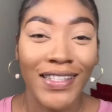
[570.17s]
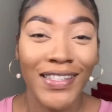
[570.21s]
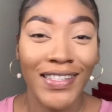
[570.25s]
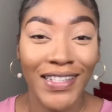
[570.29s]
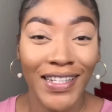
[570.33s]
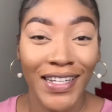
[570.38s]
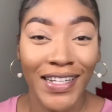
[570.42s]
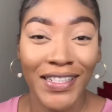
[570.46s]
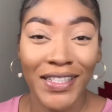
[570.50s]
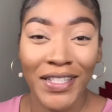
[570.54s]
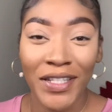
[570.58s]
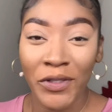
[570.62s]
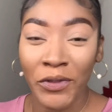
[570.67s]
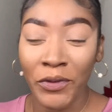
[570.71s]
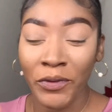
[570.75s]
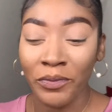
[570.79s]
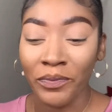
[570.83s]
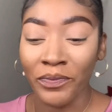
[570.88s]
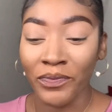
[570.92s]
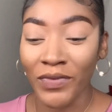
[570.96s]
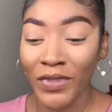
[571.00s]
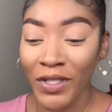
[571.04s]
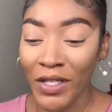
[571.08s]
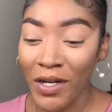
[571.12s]
stick to,
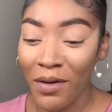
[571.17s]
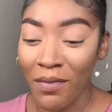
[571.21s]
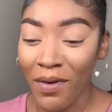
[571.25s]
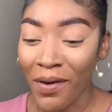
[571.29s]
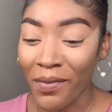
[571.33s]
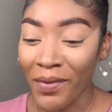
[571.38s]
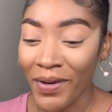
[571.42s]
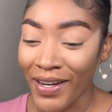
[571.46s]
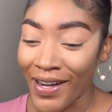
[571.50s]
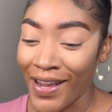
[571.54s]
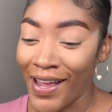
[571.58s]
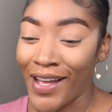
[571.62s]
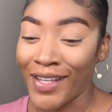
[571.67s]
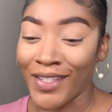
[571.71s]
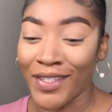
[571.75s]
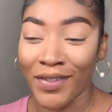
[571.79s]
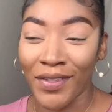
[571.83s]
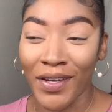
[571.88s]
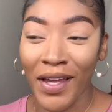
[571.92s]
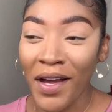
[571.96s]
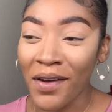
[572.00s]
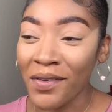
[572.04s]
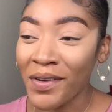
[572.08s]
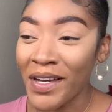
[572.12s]
you know, my red hair. So
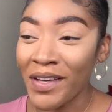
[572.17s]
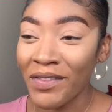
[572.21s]
that way,